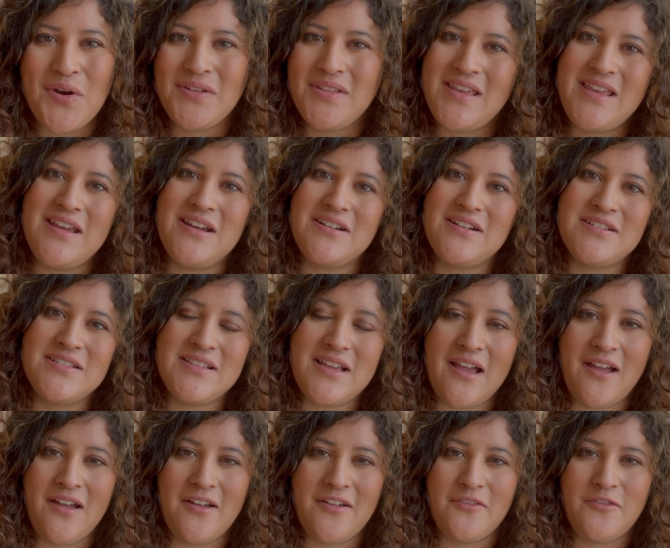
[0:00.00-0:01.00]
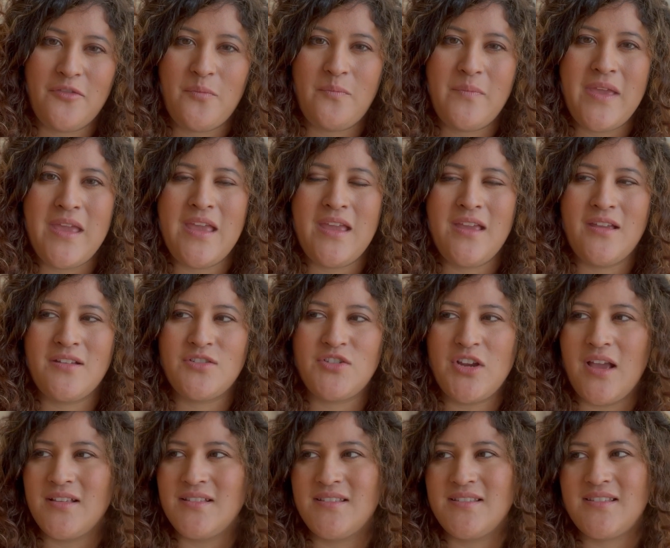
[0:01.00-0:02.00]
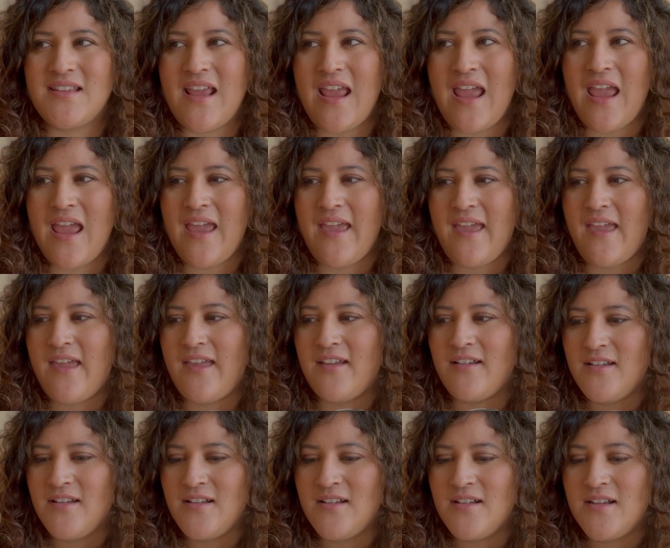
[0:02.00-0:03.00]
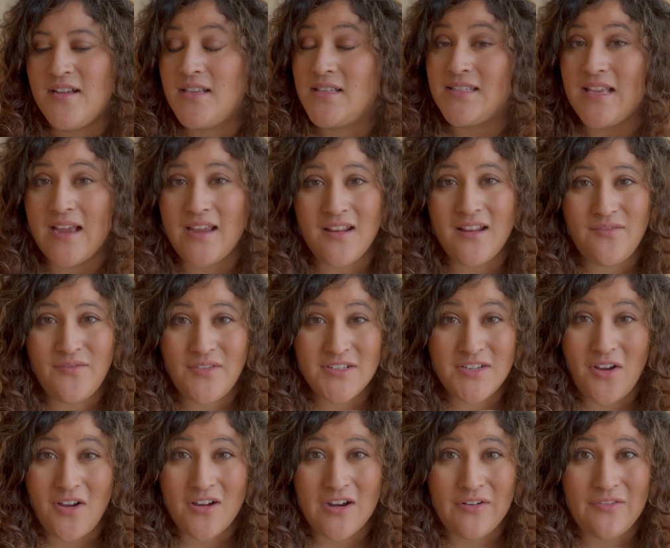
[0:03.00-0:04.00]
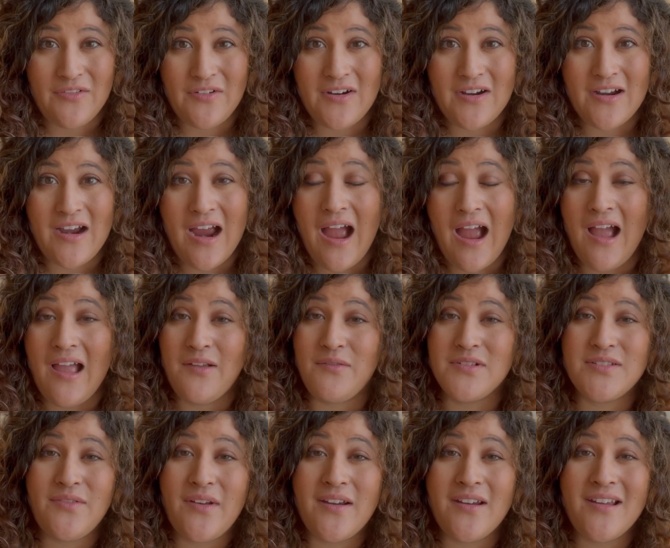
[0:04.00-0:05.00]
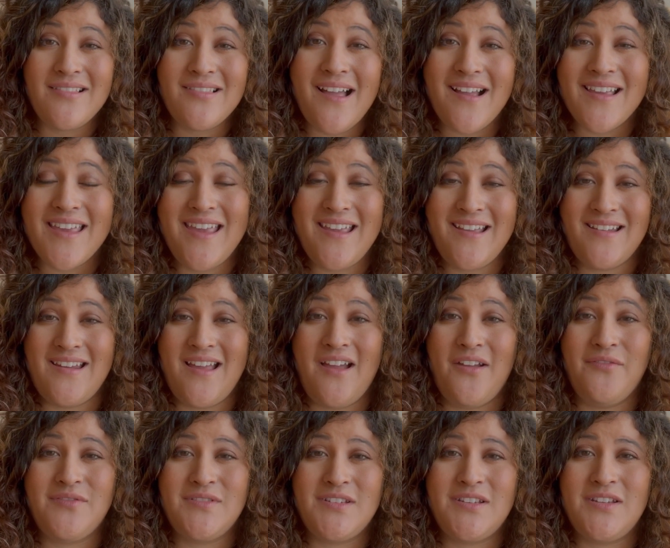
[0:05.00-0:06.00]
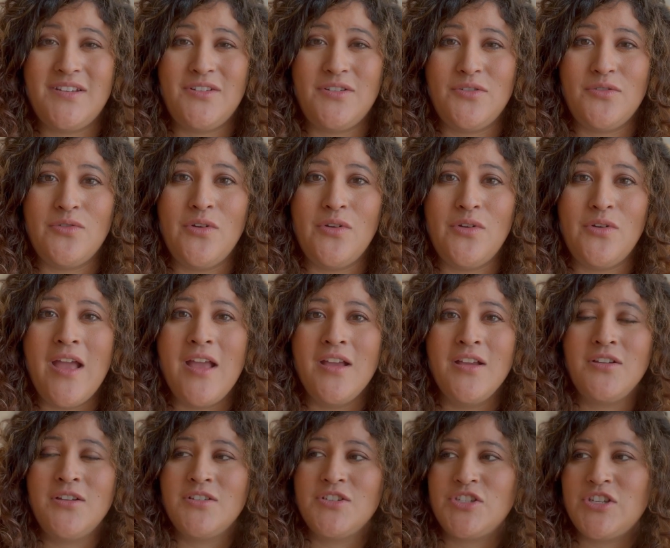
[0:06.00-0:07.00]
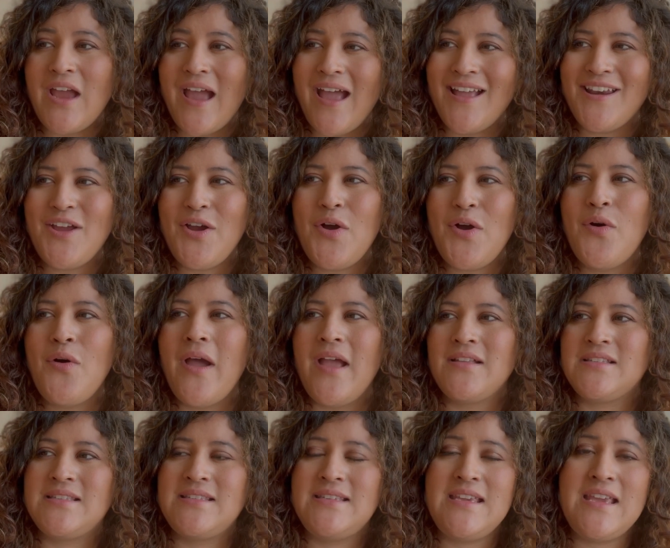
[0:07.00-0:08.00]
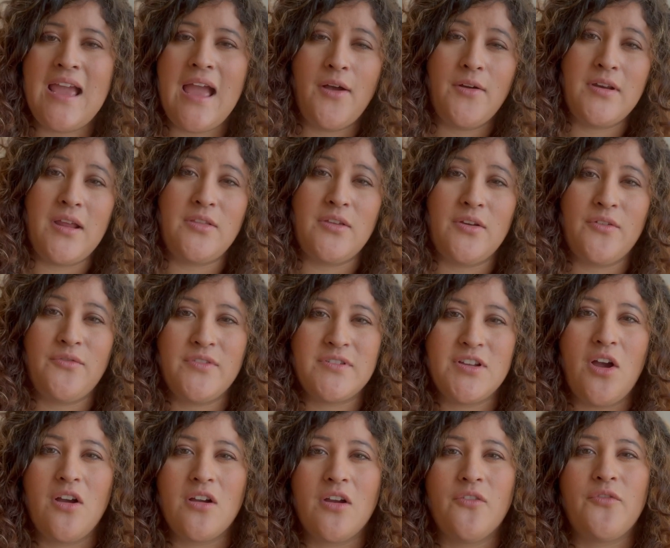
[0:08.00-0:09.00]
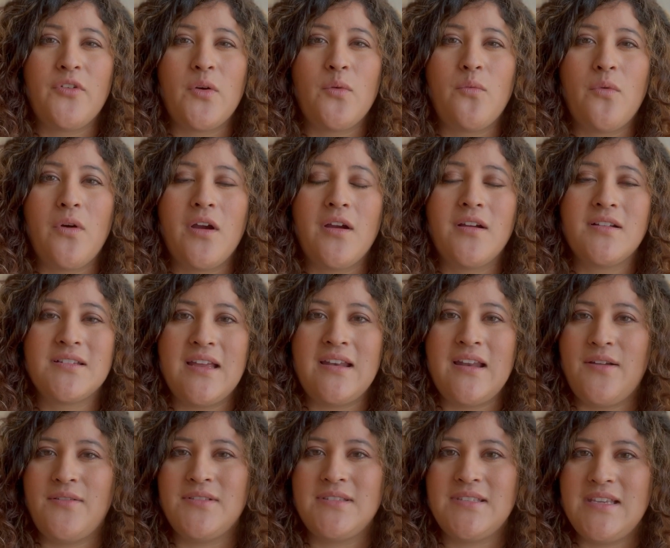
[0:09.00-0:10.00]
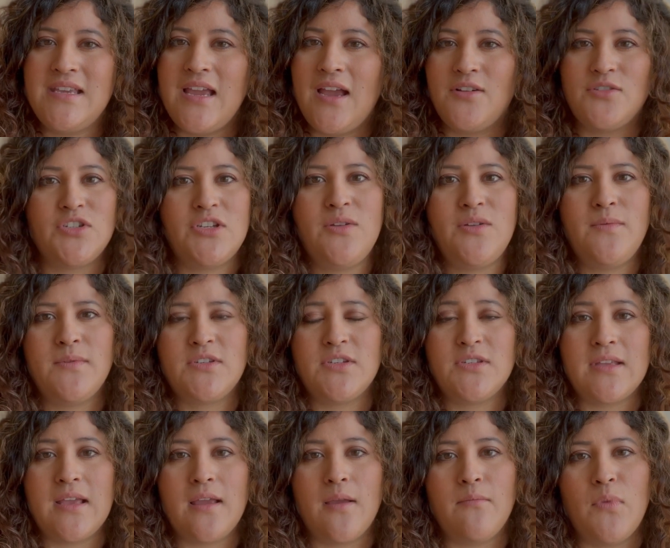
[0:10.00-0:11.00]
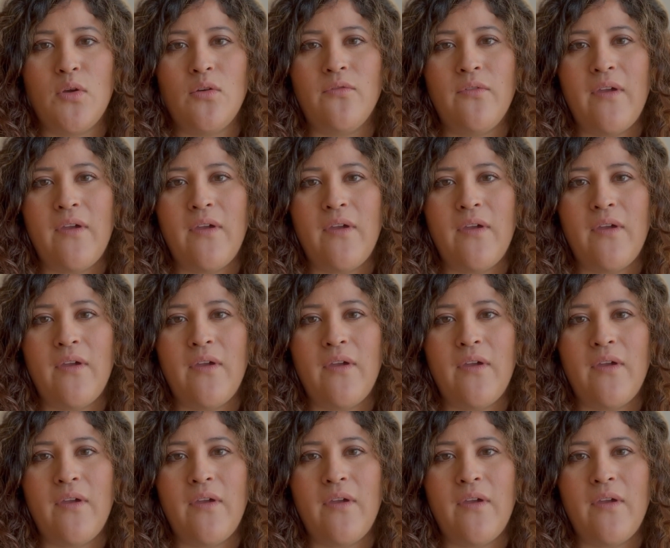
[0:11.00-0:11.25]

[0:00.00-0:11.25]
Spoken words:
years of being just a second photographer, I was very lucky enough to shadow and see how another photographer worked, and I would see how she would just like move